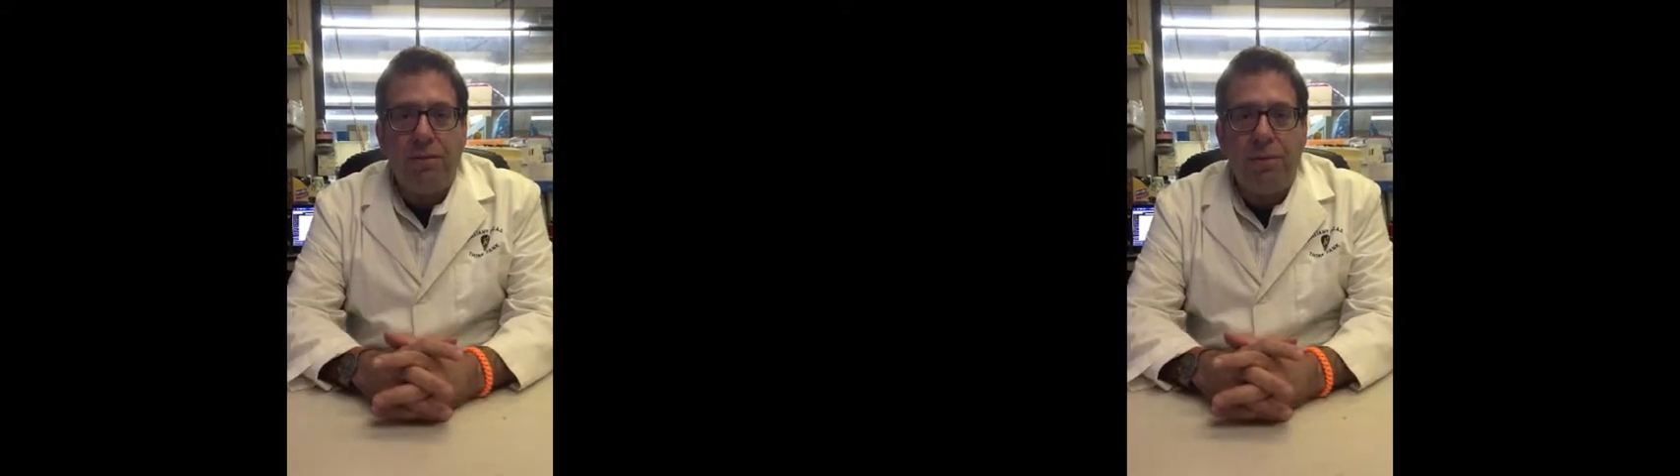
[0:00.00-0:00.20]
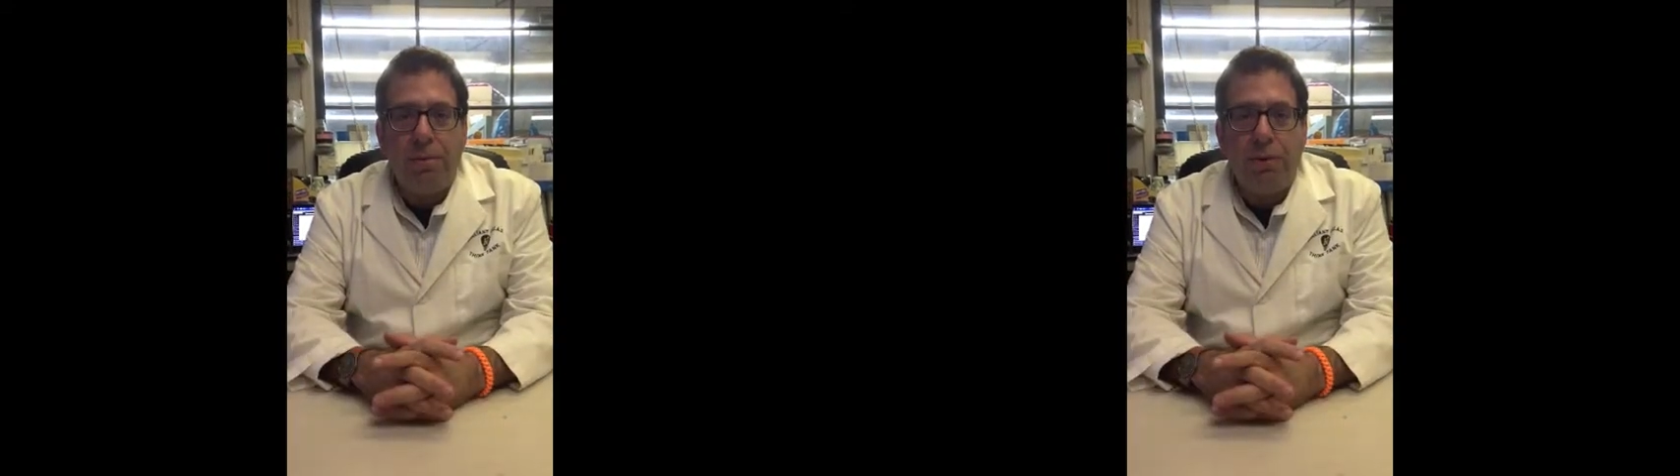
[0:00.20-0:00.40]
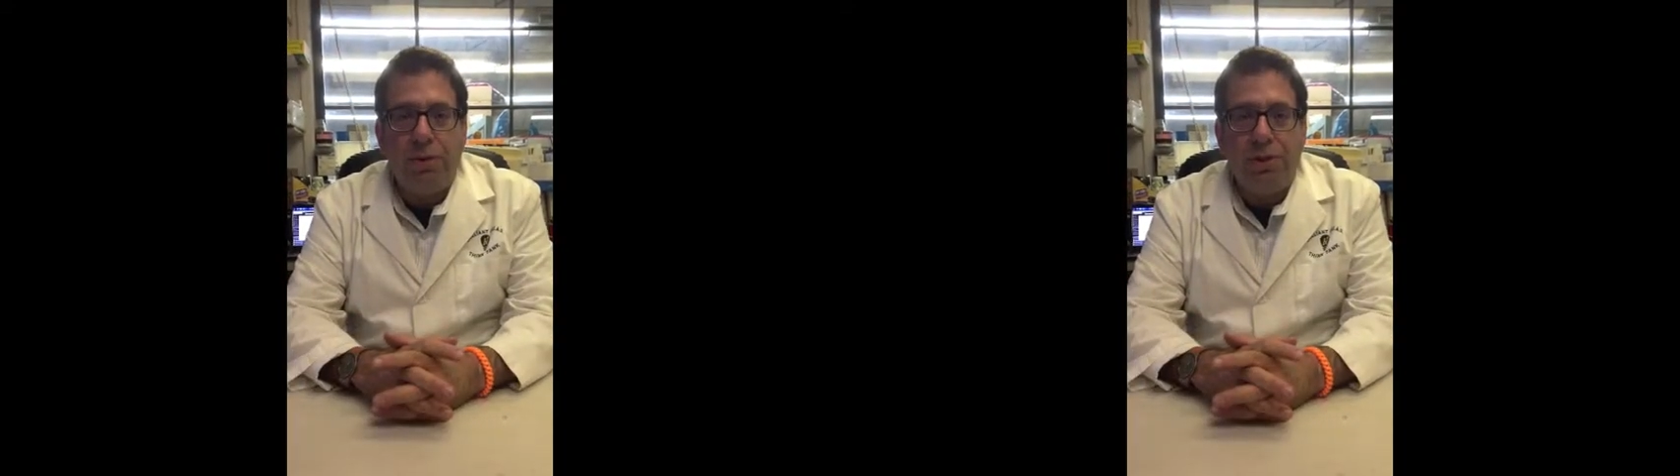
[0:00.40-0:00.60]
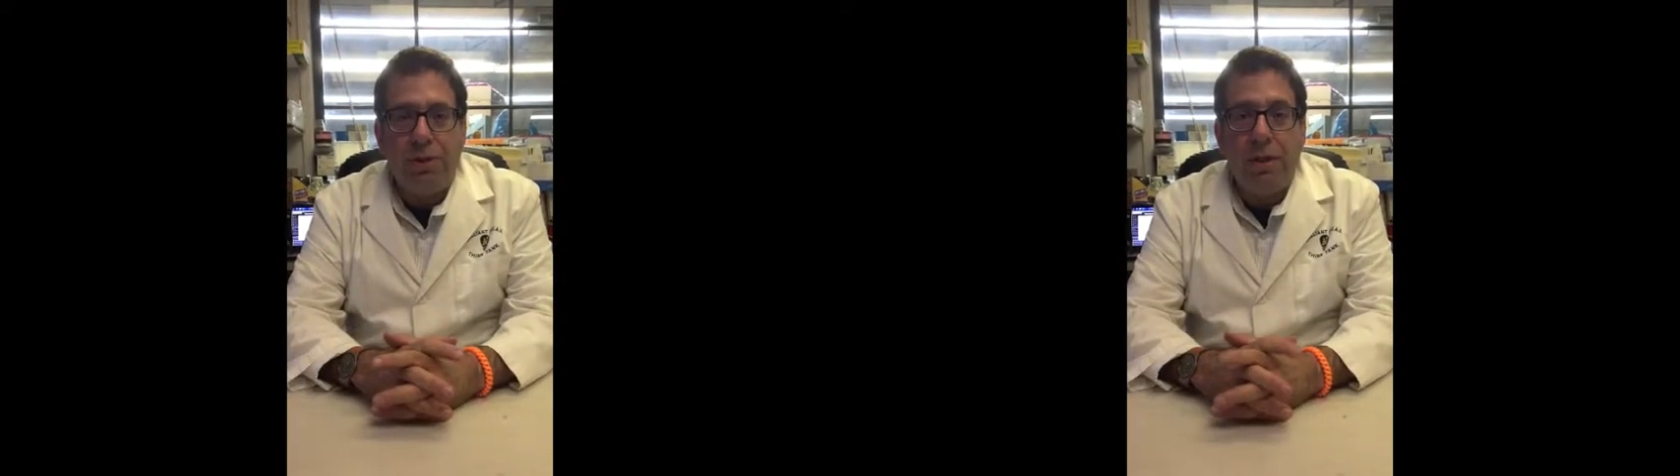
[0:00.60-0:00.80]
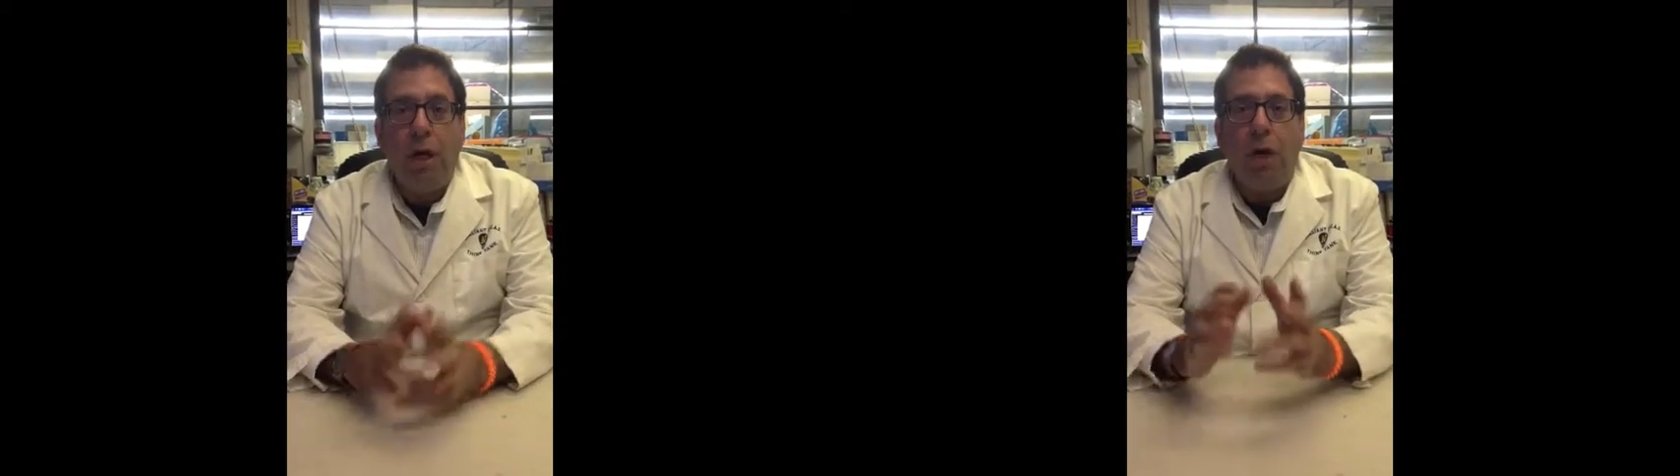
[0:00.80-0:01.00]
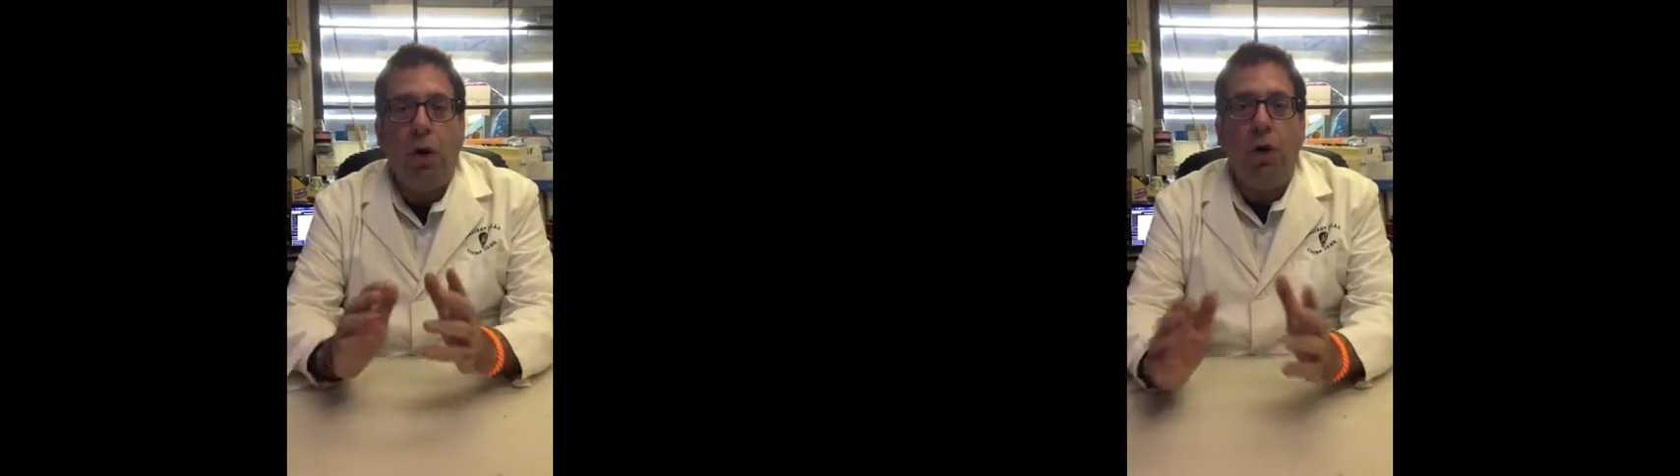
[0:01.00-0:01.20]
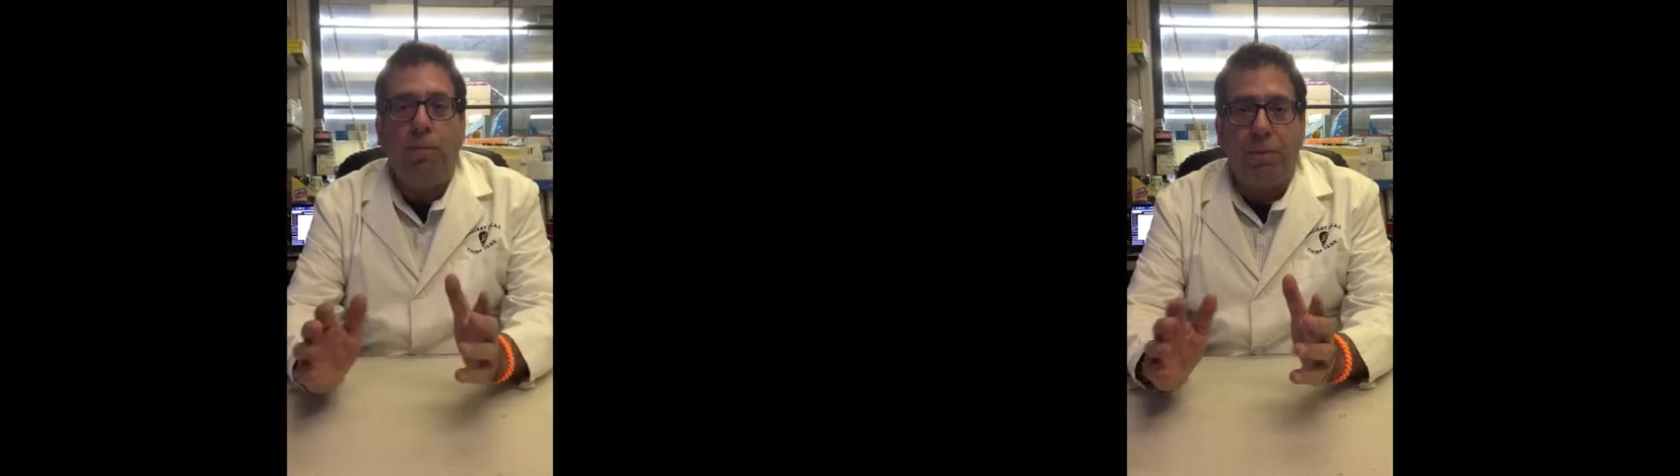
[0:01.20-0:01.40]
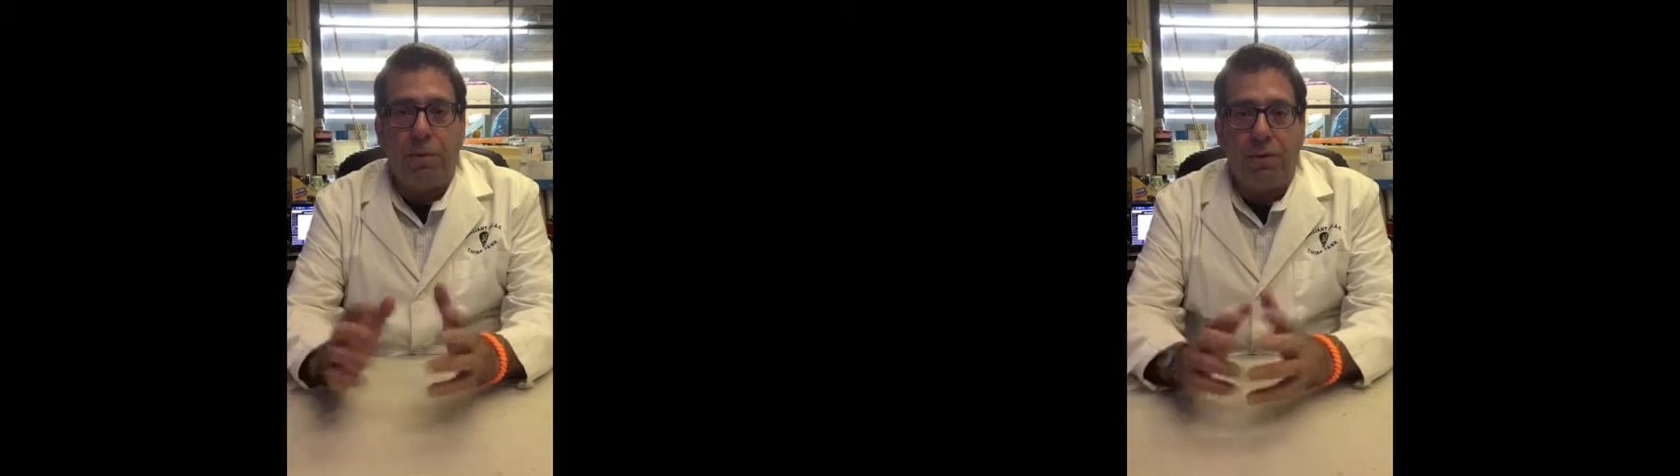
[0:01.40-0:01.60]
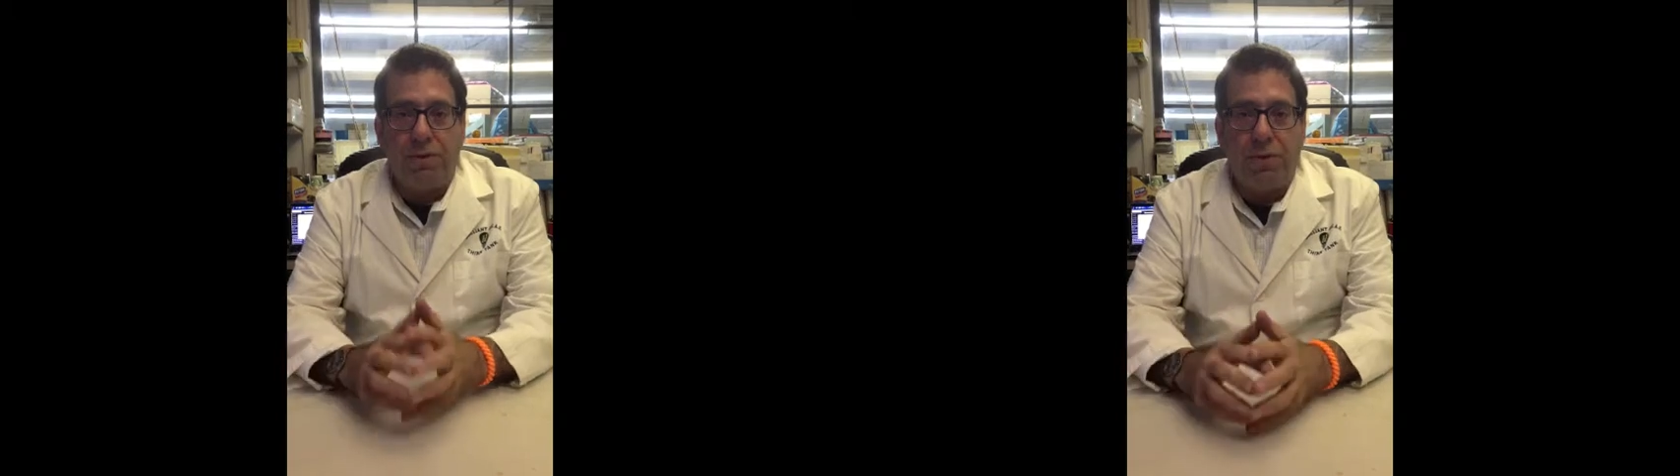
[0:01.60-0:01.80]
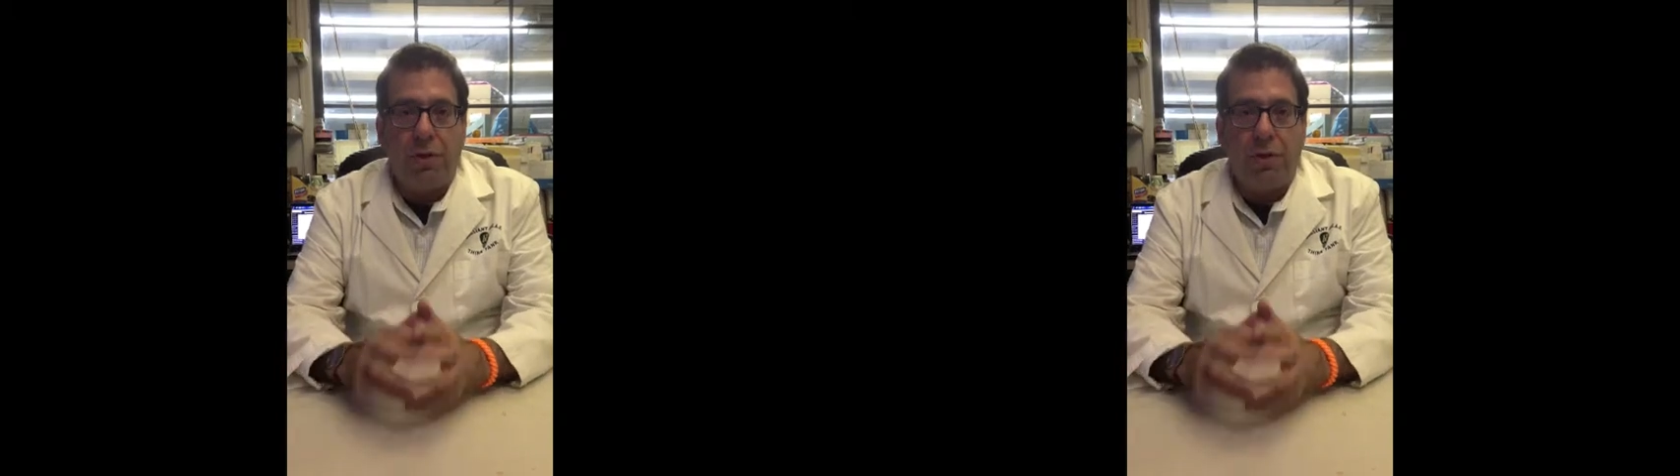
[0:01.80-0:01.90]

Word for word: promotion Opals,